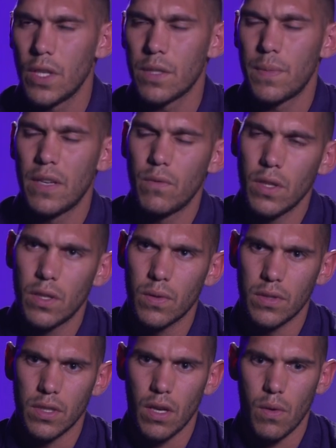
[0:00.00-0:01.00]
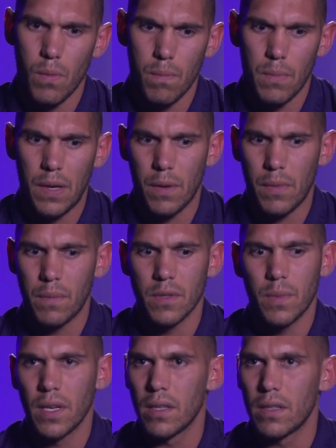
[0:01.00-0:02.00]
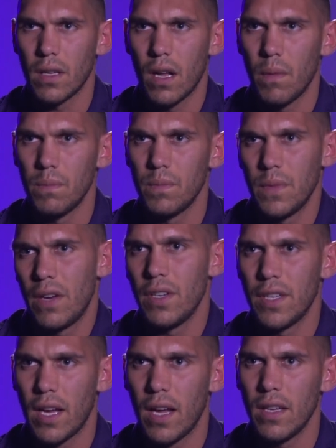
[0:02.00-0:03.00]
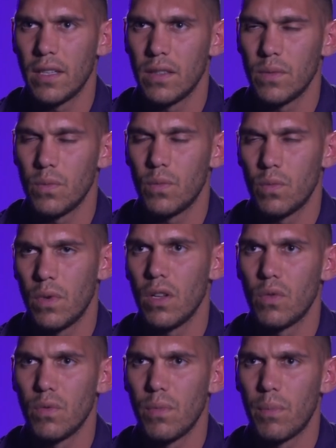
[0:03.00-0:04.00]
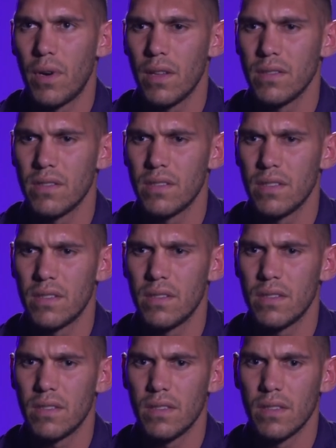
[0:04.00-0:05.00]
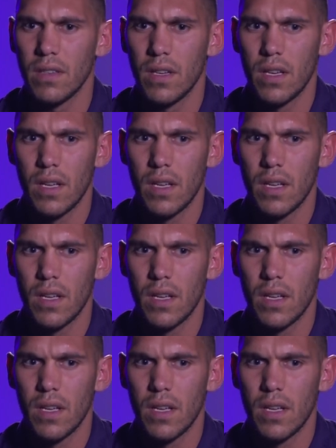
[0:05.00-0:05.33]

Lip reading: Yeah, it's been really good. You know, me and my mum speak every day, along with my brothers and sisters, and